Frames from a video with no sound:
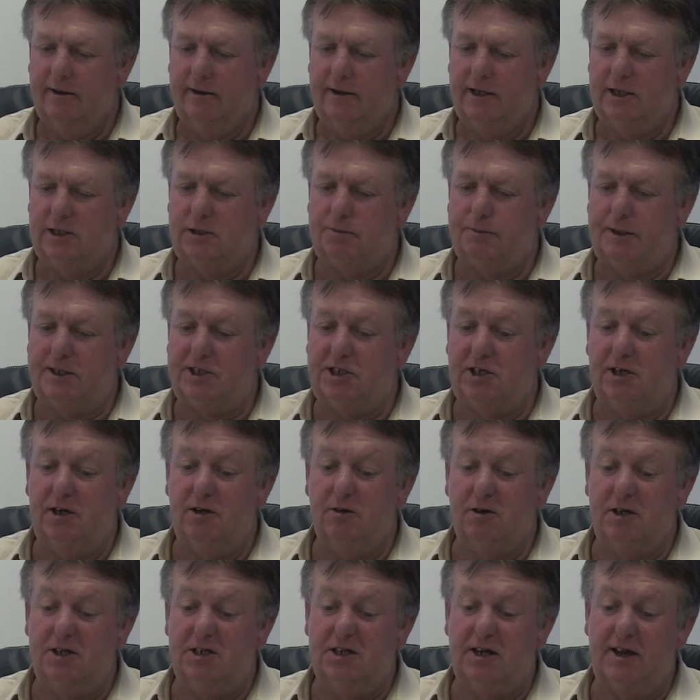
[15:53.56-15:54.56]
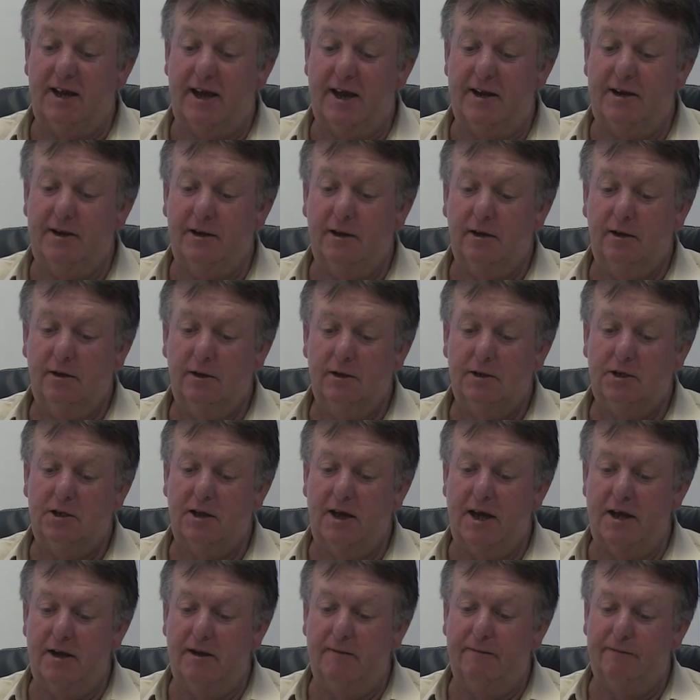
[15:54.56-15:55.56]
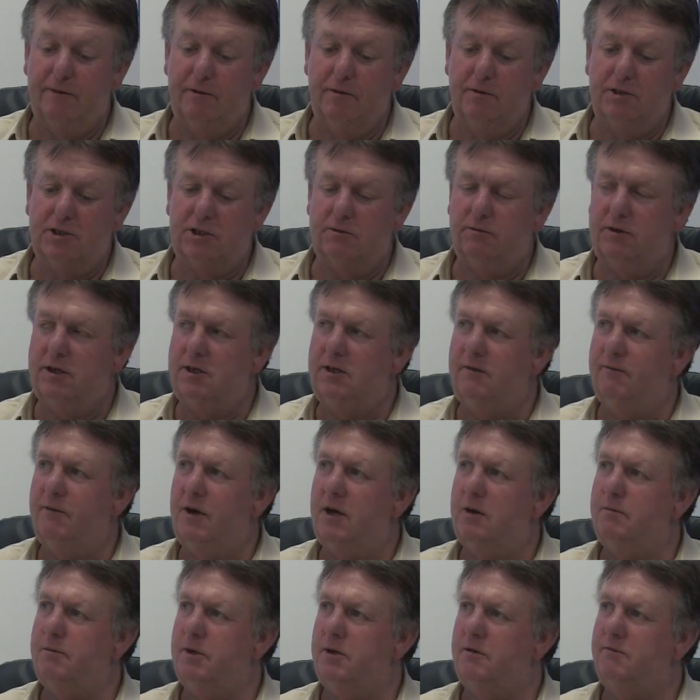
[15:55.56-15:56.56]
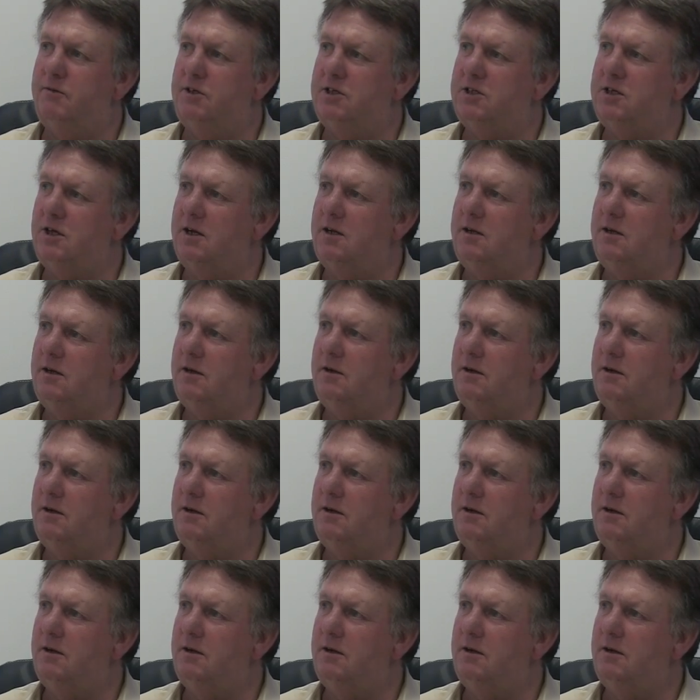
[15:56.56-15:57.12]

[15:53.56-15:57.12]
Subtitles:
especially looking ahead to any future redevelopment of the stand?